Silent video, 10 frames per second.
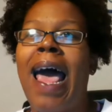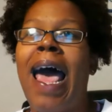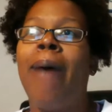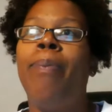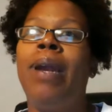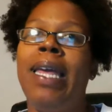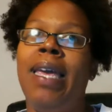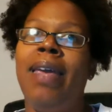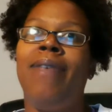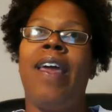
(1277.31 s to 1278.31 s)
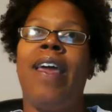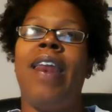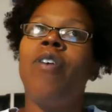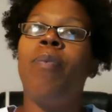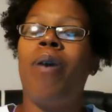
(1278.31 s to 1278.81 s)
I believe that
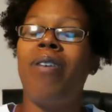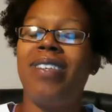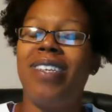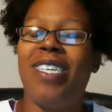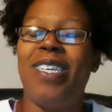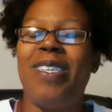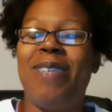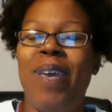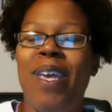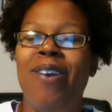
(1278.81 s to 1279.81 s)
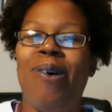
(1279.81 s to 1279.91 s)
every person should spend